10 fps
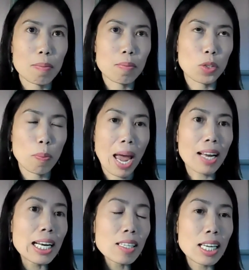
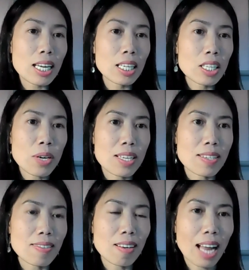dramatically
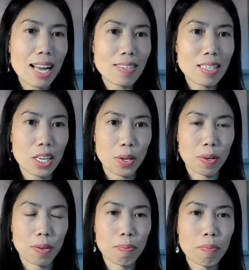increased last
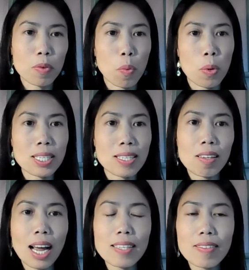year or
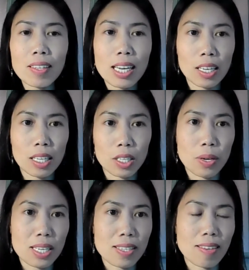slightly
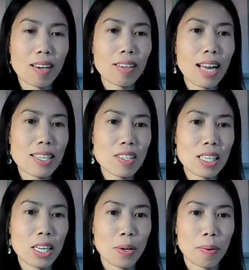increased last
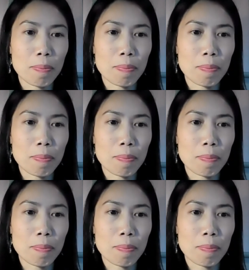year.